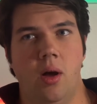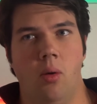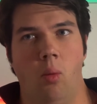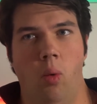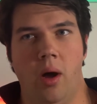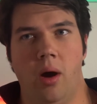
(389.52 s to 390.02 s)

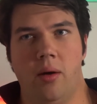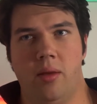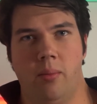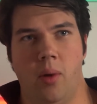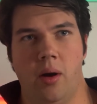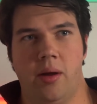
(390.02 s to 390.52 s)
what are the
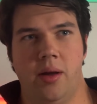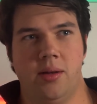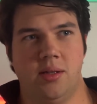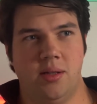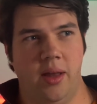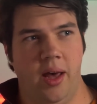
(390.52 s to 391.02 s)

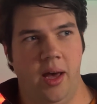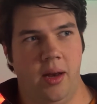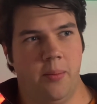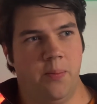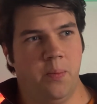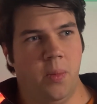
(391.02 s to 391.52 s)
markets that,
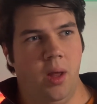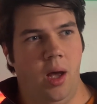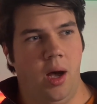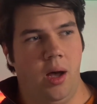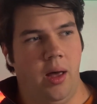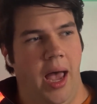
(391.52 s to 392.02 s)

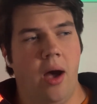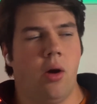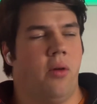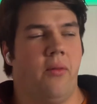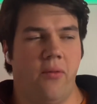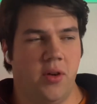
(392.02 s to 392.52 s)

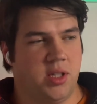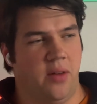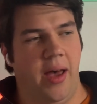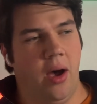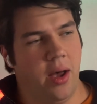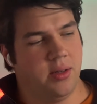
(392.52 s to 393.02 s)
or first off,
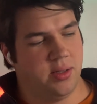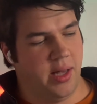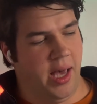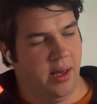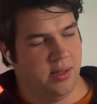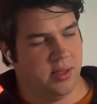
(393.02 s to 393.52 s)
how
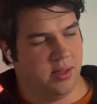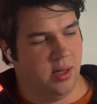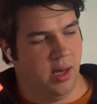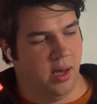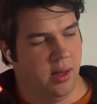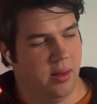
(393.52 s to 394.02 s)
has
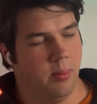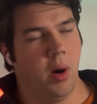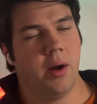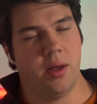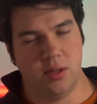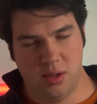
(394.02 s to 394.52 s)
the
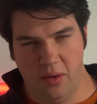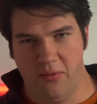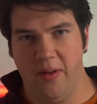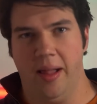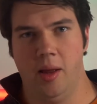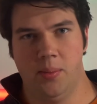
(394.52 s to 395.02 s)
market
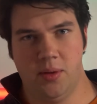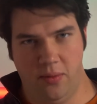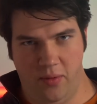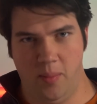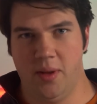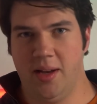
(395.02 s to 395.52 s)
developed
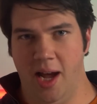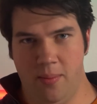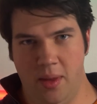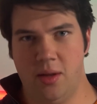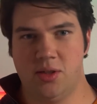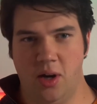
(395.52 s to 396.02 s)
from the time
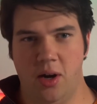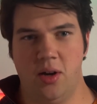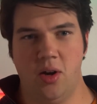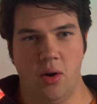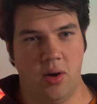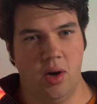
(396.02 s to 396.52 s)
that you started
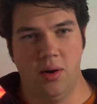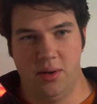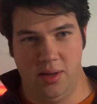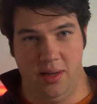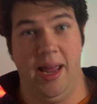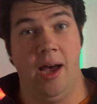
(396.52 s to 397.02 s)
NOCO
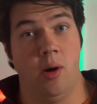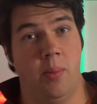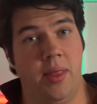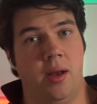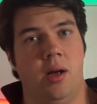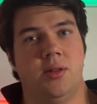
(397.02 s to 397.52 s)
to now?
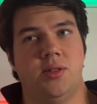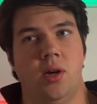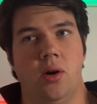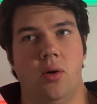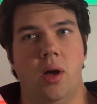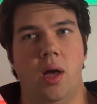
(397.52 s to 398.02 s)
But then
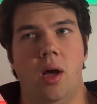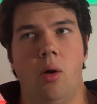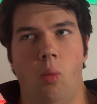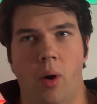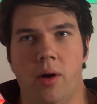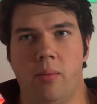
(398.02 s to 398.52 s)
also,
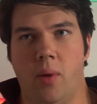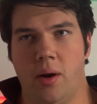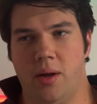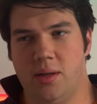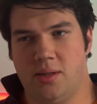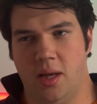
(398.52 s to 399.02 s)
what are
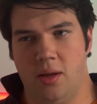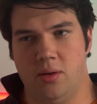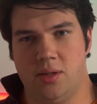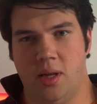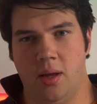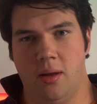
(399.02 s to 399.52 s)
markets that you
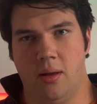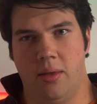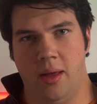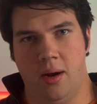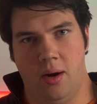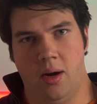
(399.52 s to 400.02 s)

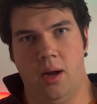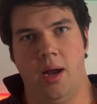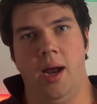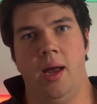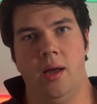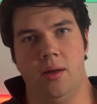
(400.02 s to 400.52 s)
think are going to
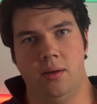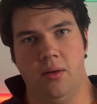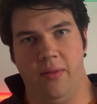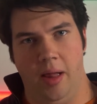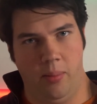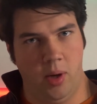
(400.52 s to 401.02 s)
kind of
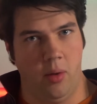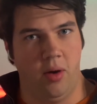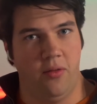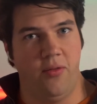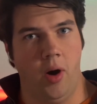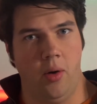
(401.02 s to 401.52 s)
develop
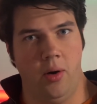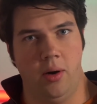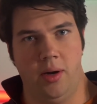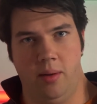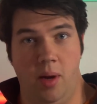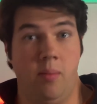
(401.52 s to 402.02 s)
going
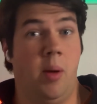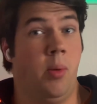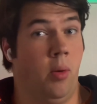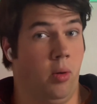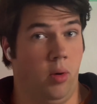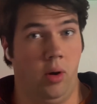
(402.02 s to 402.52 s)
forward and maybe
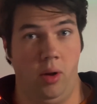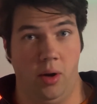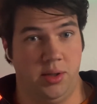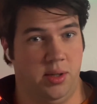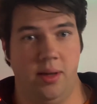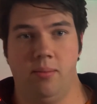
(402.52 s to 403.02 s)
will grow
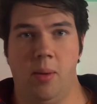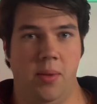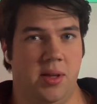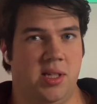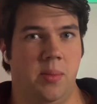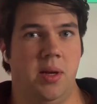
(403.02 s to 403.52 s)
larger than maybe
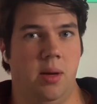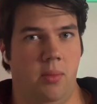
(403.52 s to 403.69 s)
the CBD